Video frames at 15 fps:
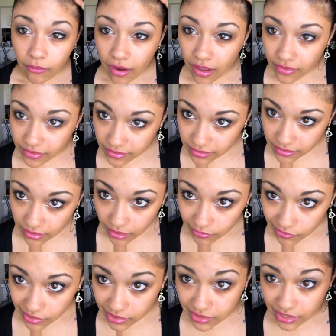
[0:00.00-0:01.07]
Wow, this is
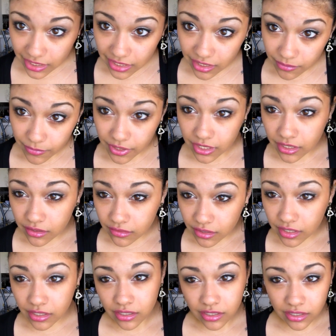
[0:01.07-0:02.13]
like really tight on my head
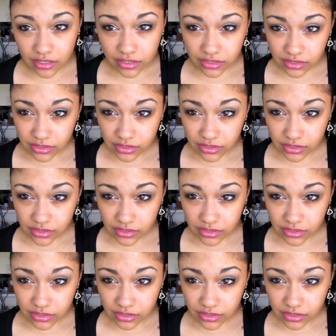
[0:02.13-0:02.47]
right here.